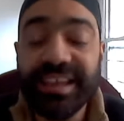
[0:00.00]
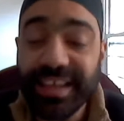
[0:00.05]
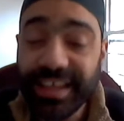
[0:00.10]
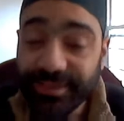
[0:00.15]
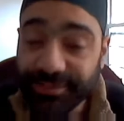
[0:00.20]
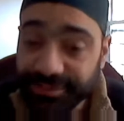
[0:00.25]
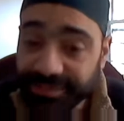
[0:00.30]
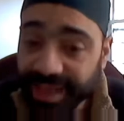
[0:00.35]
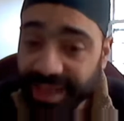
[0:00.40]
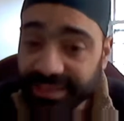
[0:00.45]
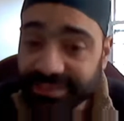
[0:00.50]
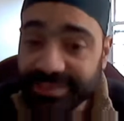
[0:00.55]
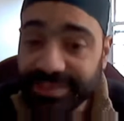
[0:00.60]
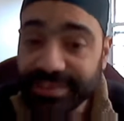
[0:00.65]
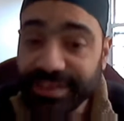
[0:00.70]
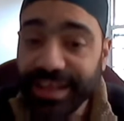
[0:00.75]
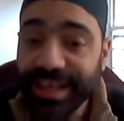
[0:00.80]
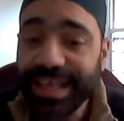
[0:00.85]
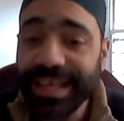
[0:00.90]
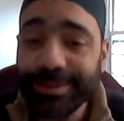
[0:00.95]
in
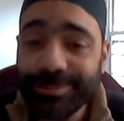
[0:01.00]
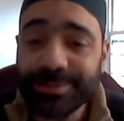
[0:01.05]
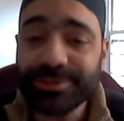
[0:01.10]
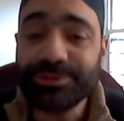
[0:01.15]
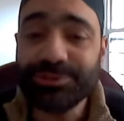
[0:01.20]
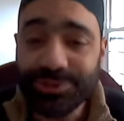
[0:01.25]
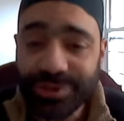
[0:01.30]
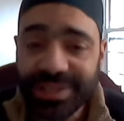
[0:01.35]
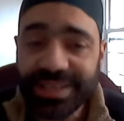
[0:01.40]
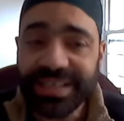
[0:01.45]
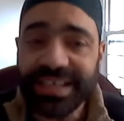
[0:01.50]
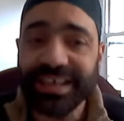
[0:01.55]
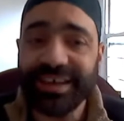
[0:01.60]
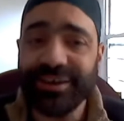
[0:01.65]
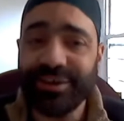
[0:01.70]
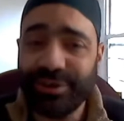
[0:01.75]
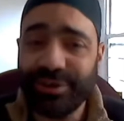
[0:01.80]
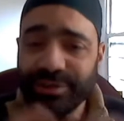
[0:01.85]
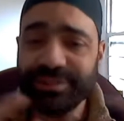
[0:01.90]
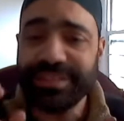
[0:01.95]
effect, it was
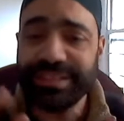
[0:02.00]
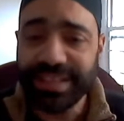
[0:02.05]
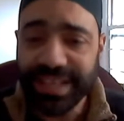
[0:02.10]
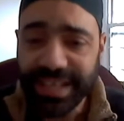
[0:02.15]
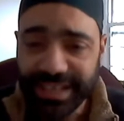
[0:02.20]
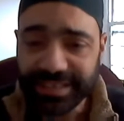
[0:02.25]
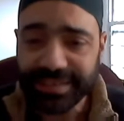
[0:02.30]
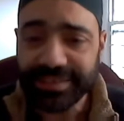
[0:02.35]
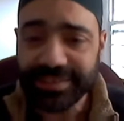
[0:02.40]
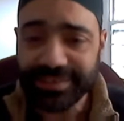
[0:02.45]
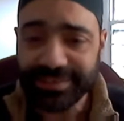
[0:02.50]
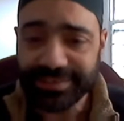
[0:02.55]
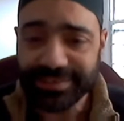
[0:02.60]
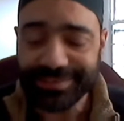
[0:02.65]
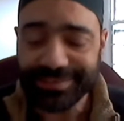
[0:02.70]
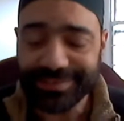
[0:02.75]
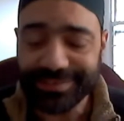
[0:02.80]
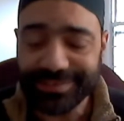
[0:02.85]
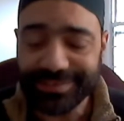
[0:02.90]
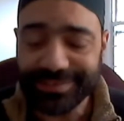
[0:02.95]
really a good
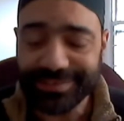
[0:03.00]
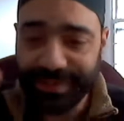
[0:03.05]
thing,